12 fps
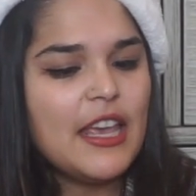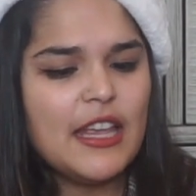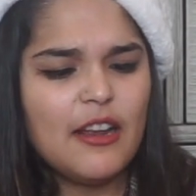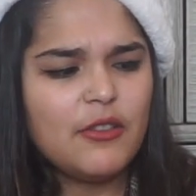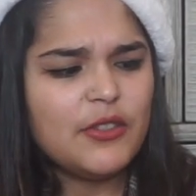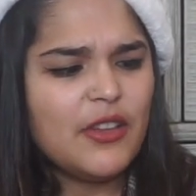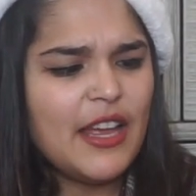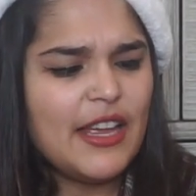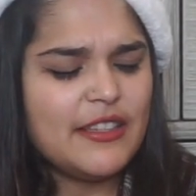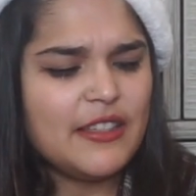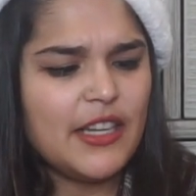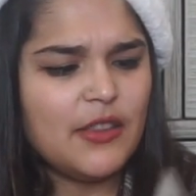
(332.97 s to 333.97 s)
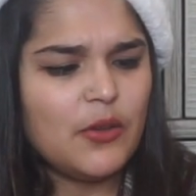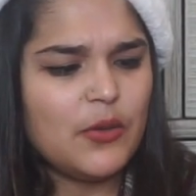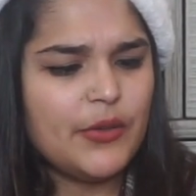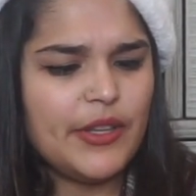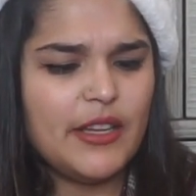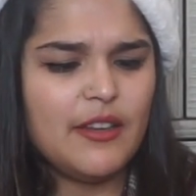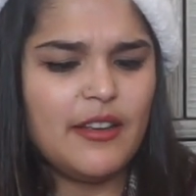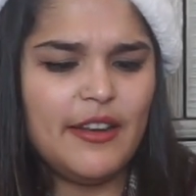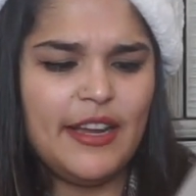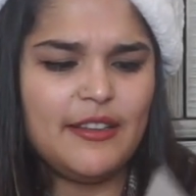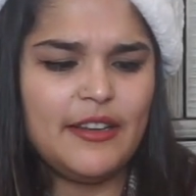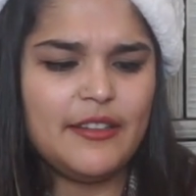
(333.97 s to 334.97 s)
It also has like those like
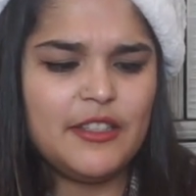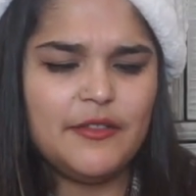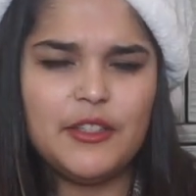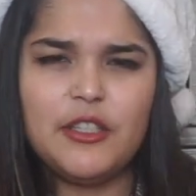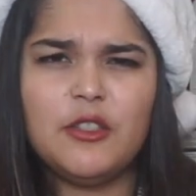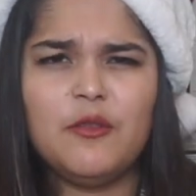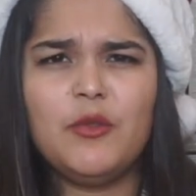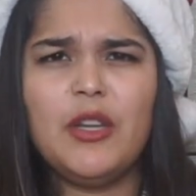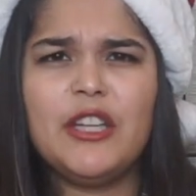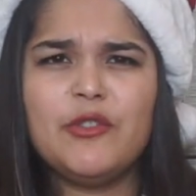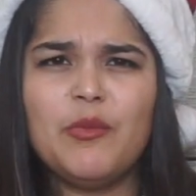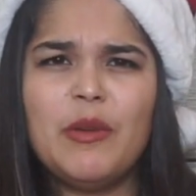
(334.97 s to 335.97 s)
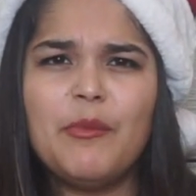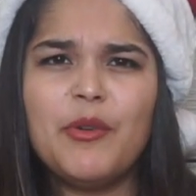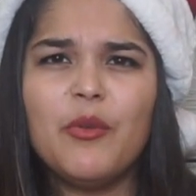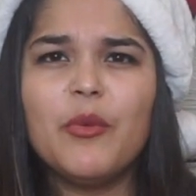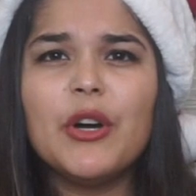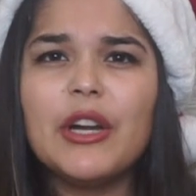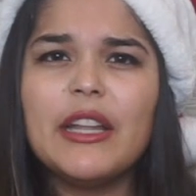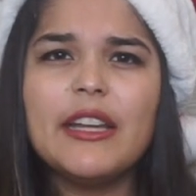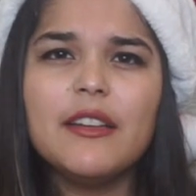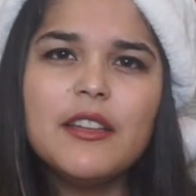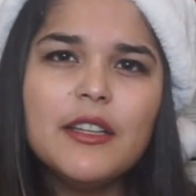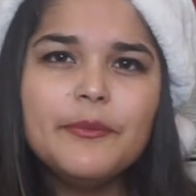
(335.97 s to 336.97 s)
connect activities, if you guys remember, where
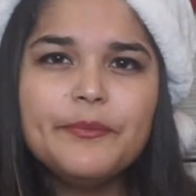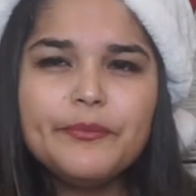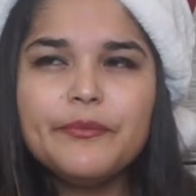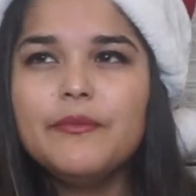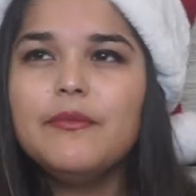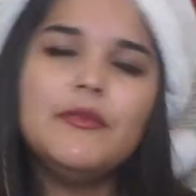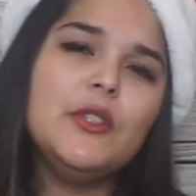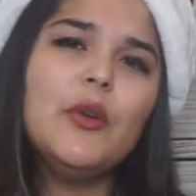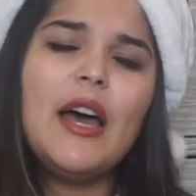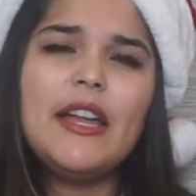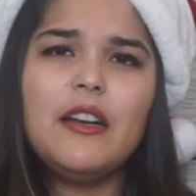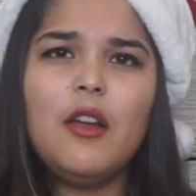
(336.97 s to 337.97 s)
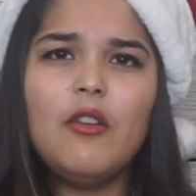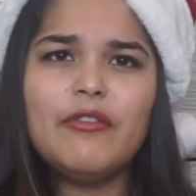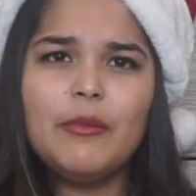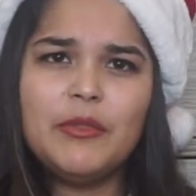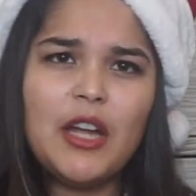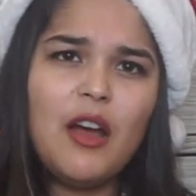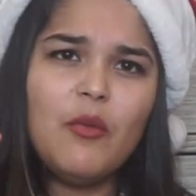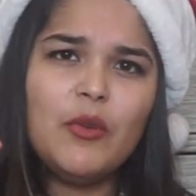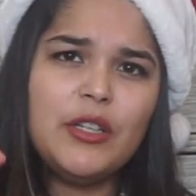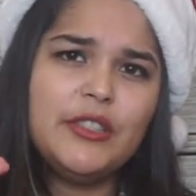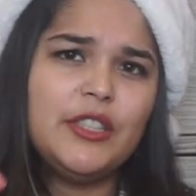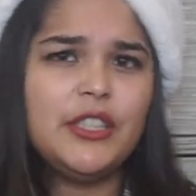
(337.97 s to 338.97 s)
like you had to go from dot
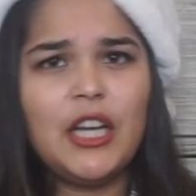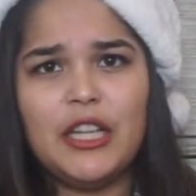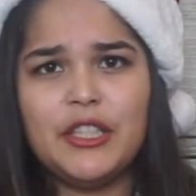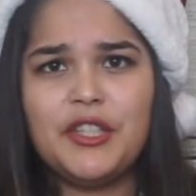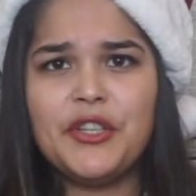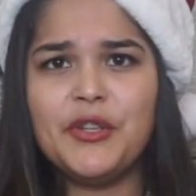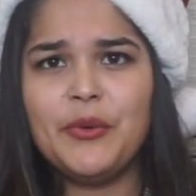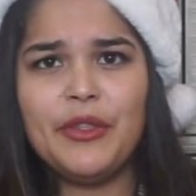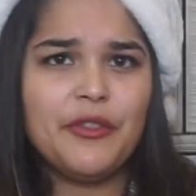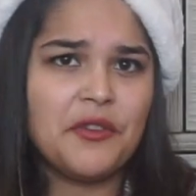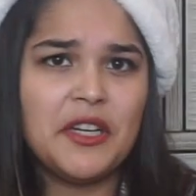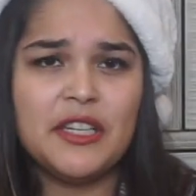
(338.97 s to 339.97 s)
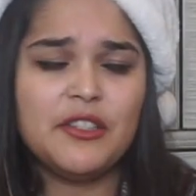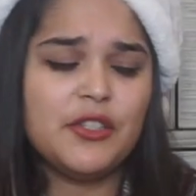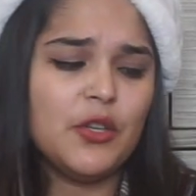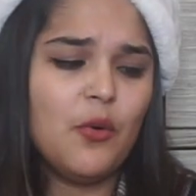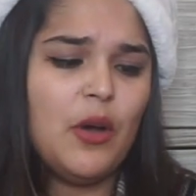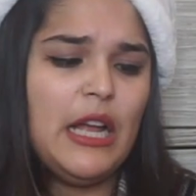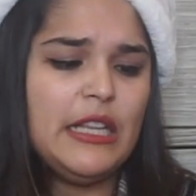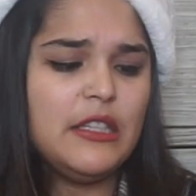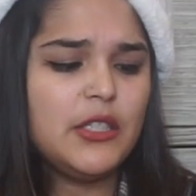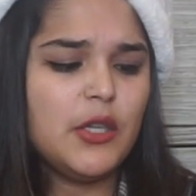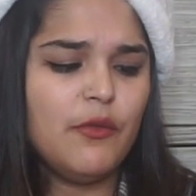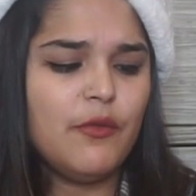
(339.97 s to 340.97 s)
1 to dot 2 and 3 and so on
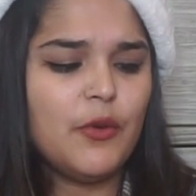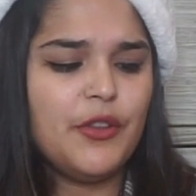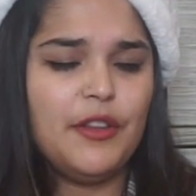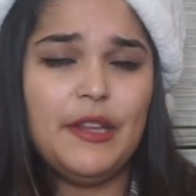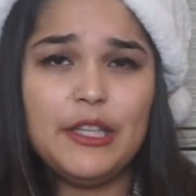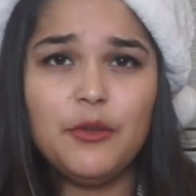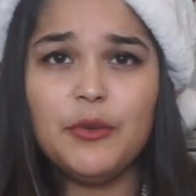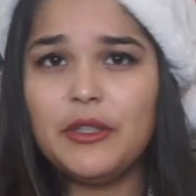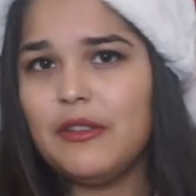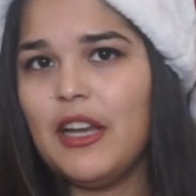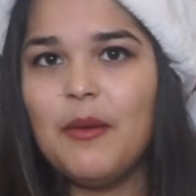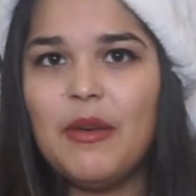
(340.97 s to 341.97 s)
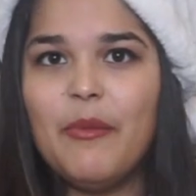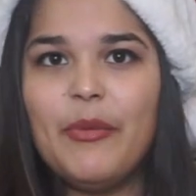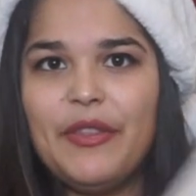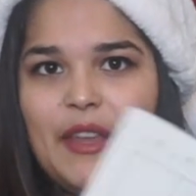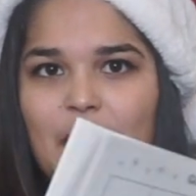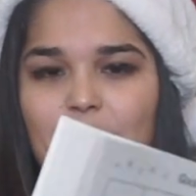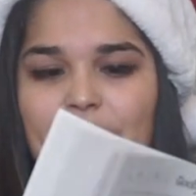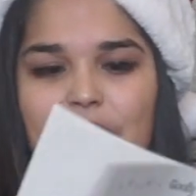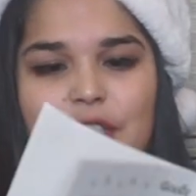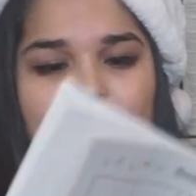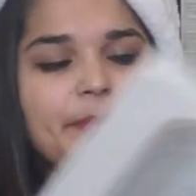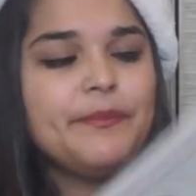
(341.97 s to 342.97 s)
and so forth, and then you would come up with like a
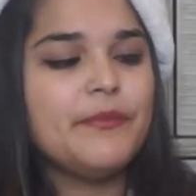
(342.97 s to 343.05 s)
picture.